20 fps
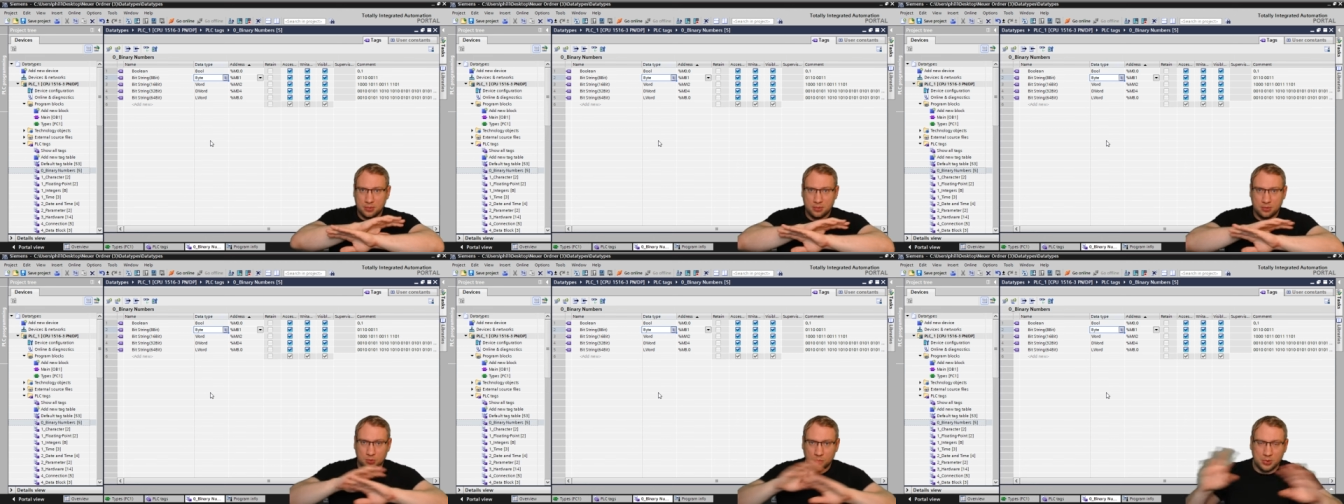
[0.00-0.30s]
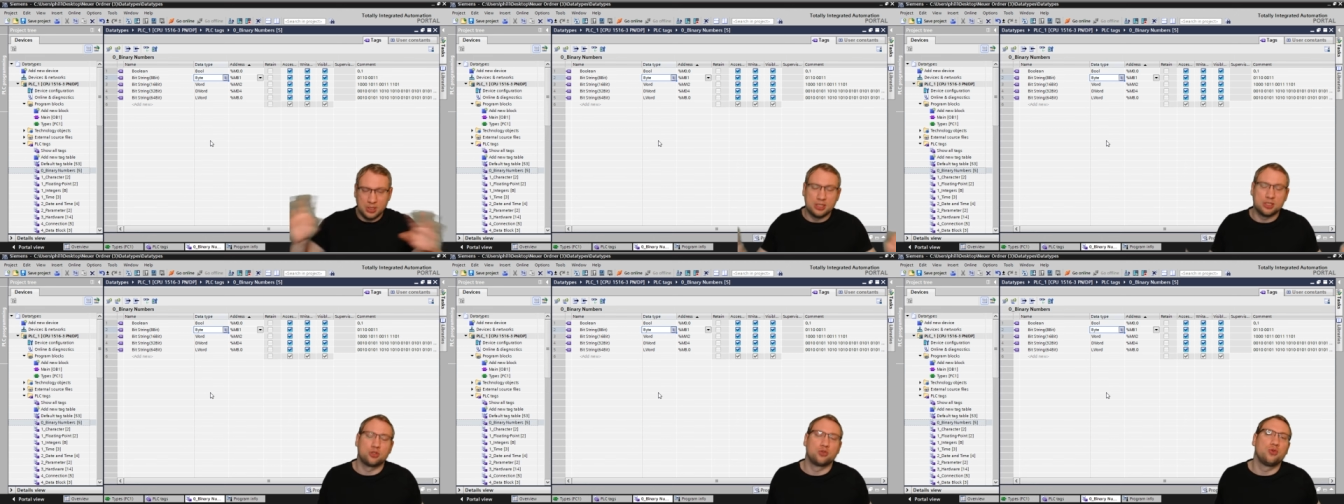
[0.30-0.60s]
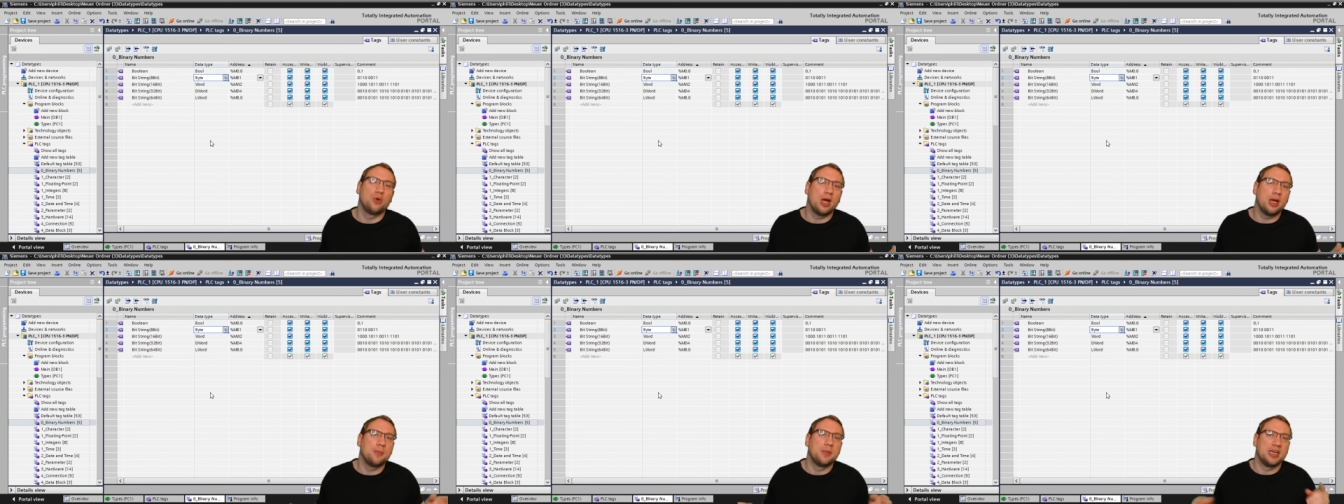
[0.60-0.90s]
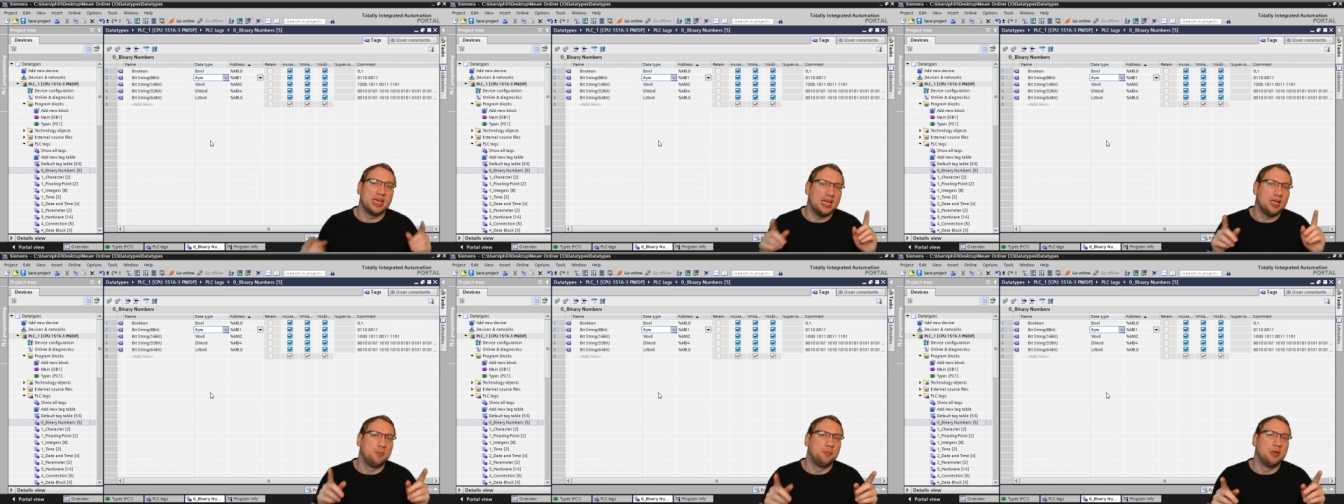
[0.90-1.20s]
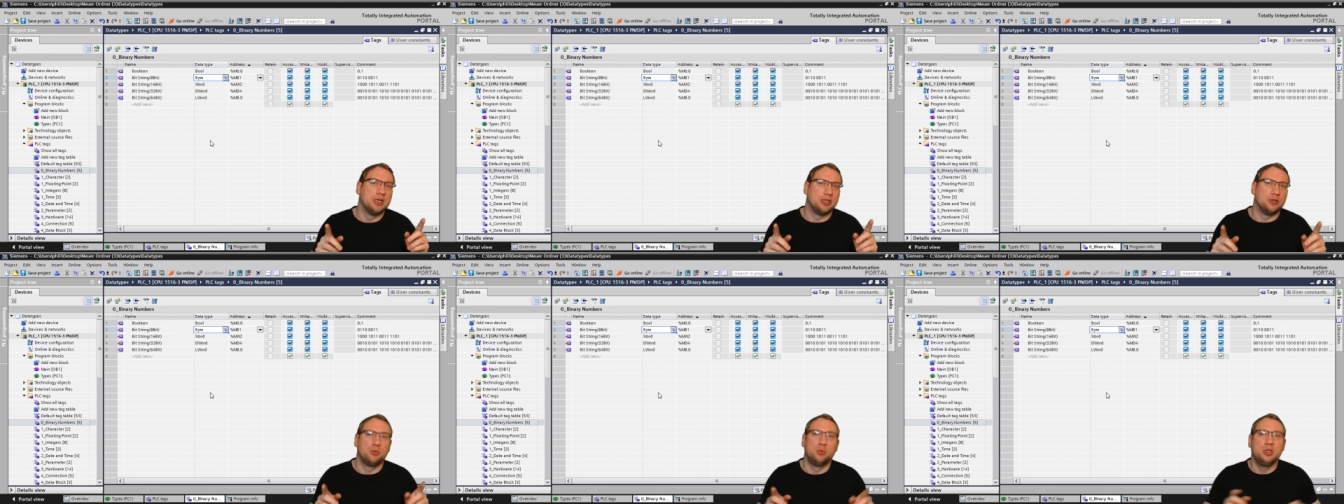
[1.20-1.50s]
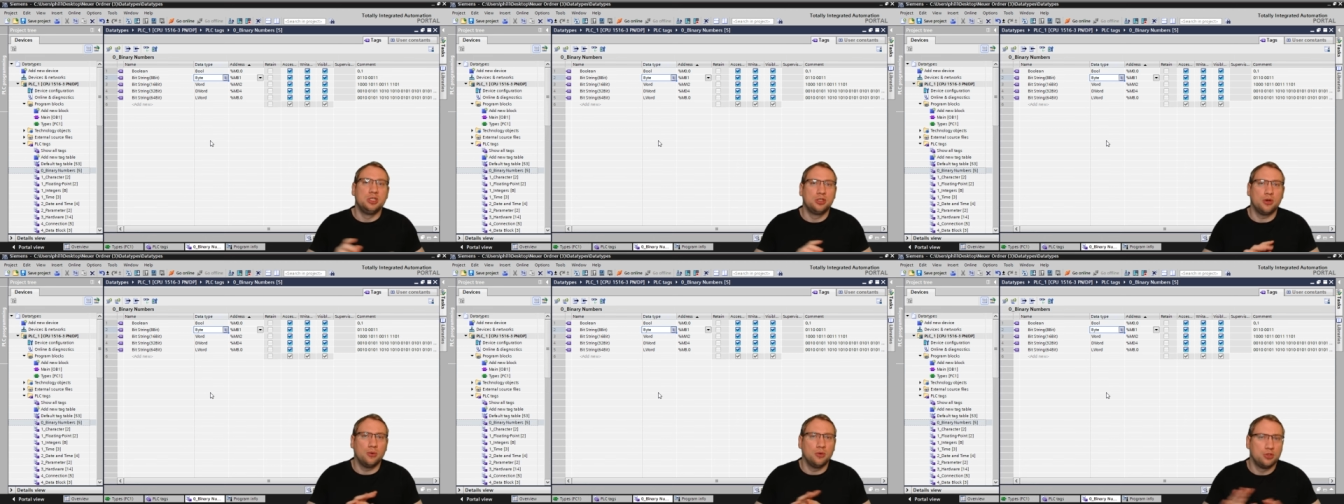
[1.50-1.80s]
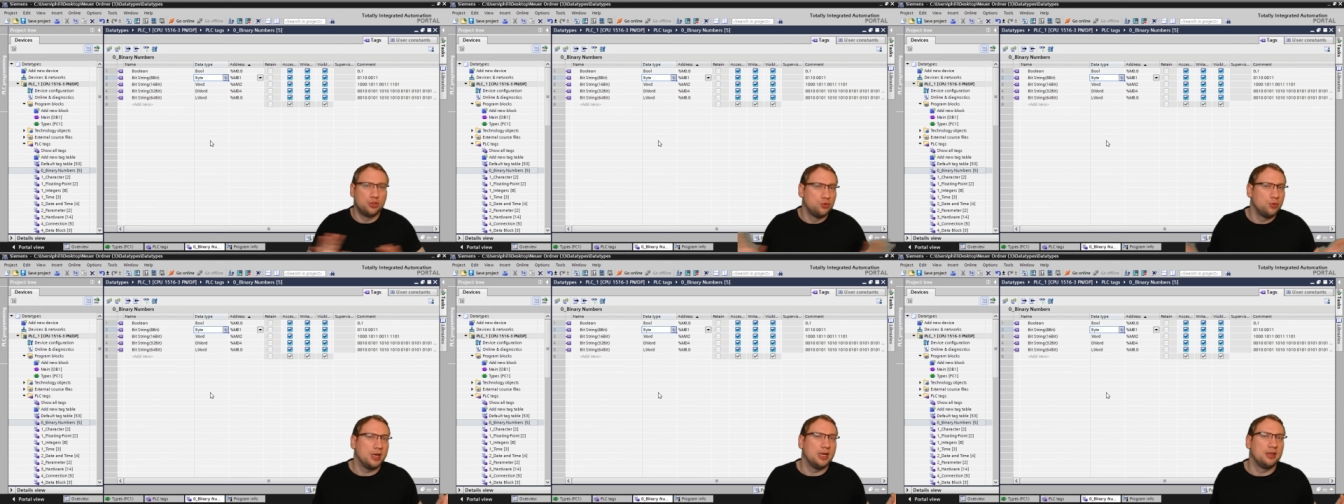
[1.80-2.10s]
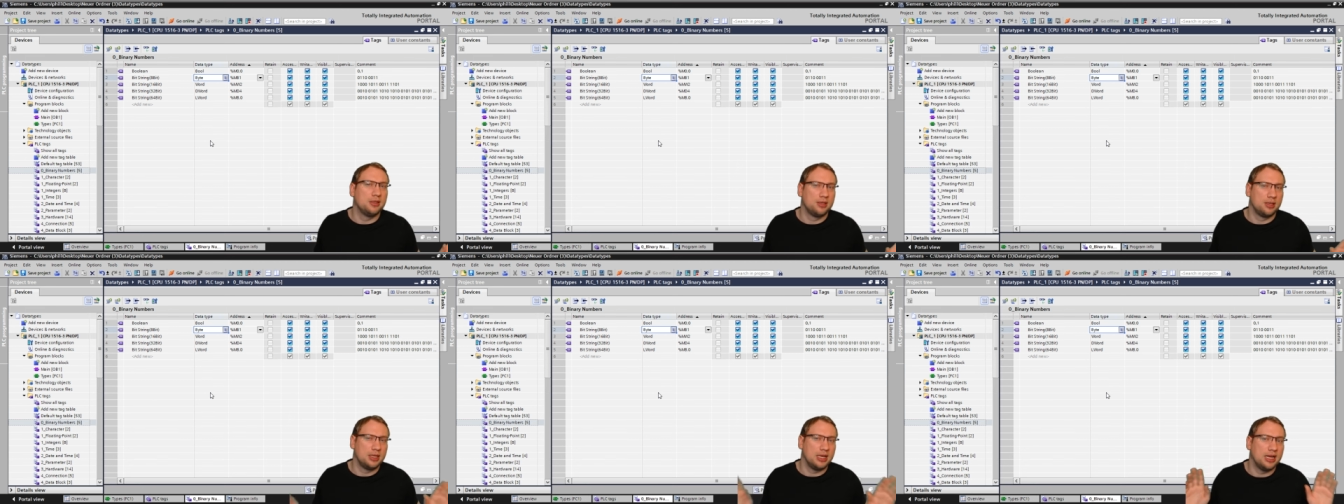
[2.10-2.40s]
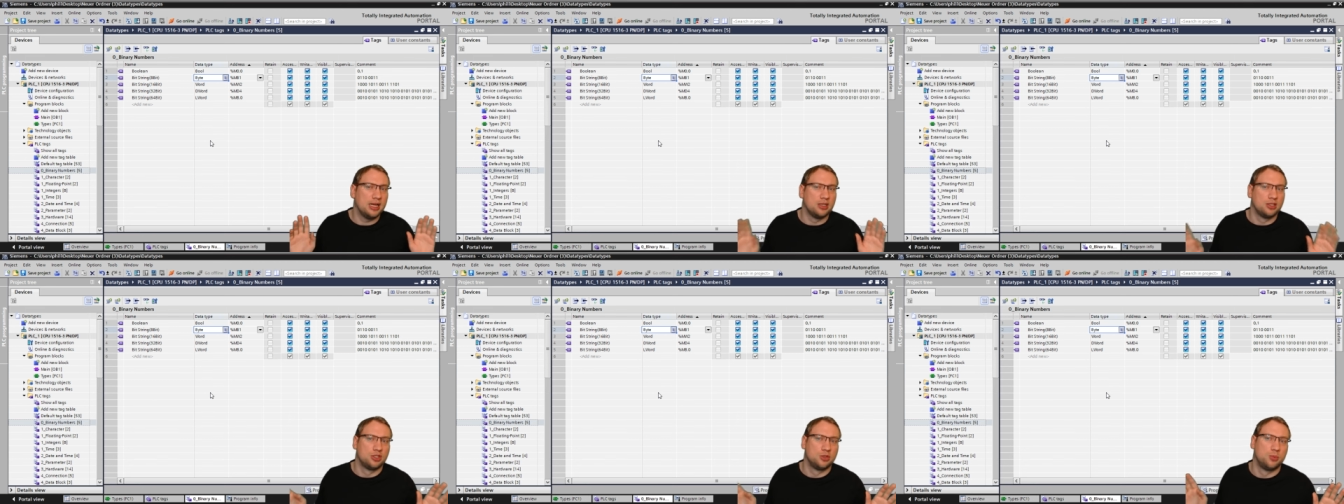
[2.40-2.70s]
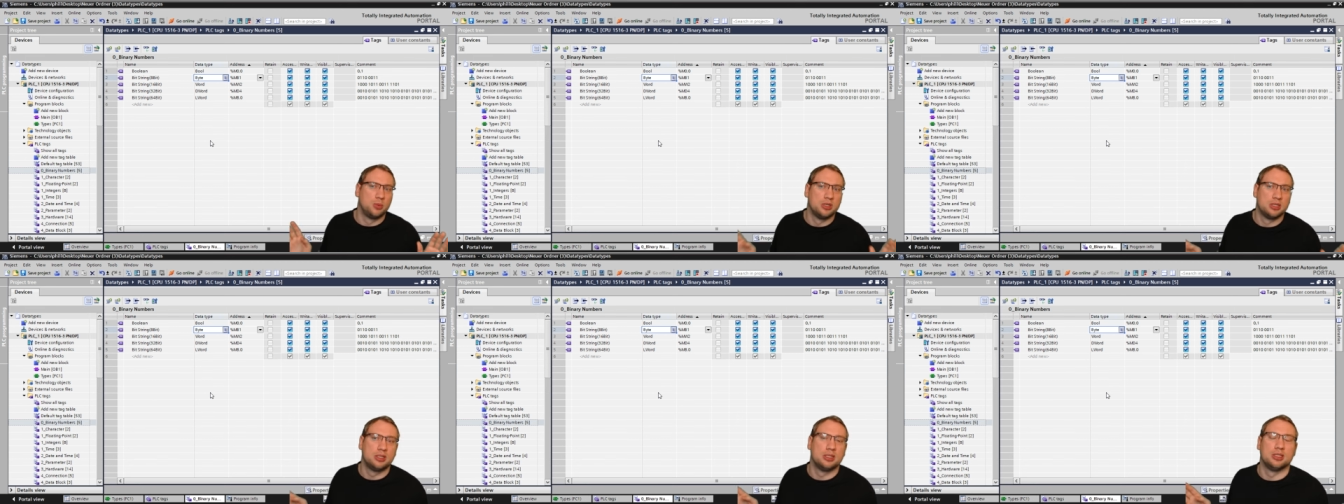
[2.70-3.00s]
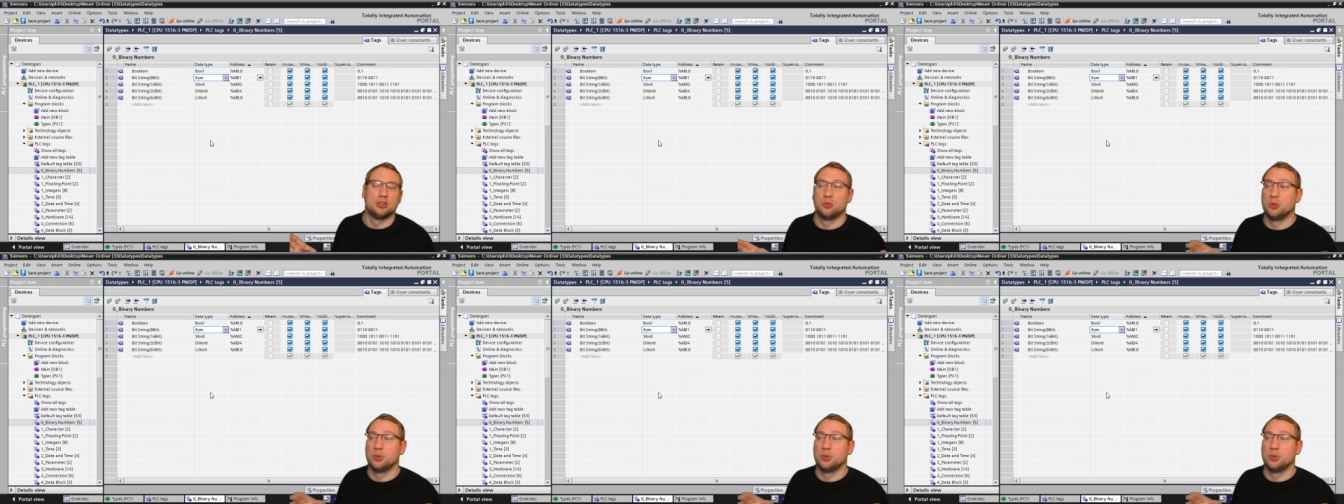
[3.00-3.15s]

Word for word: We're describing eight bit. We don't do anything else with this.